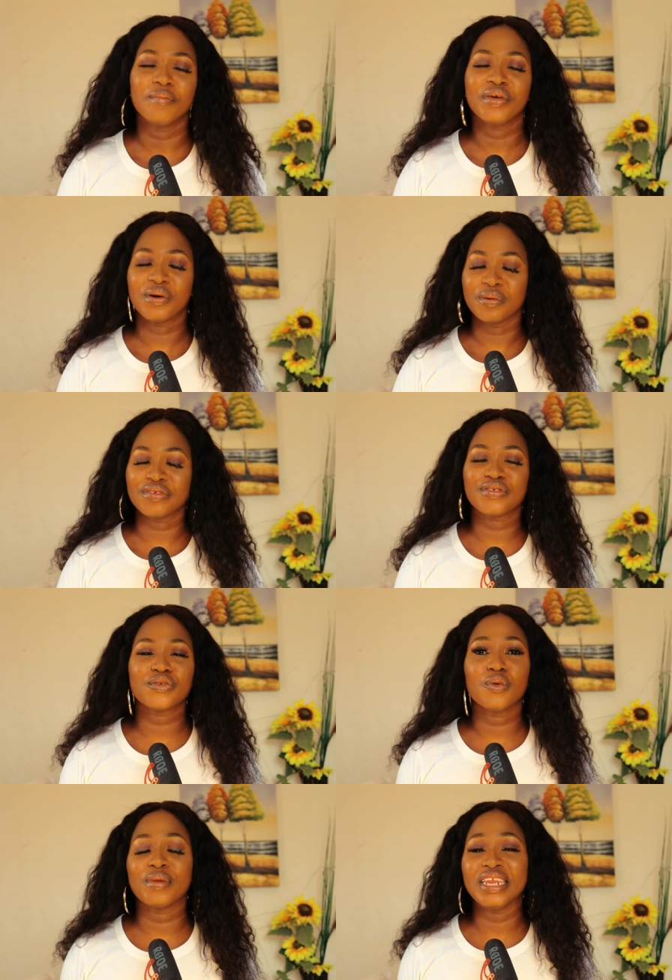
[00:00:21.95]
because
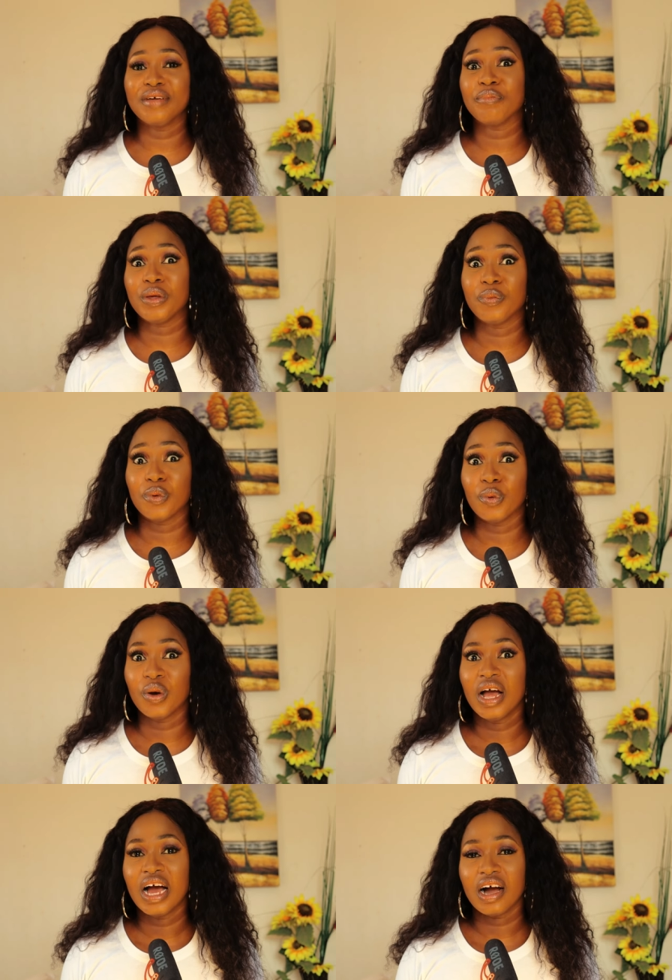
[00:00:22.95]
so many people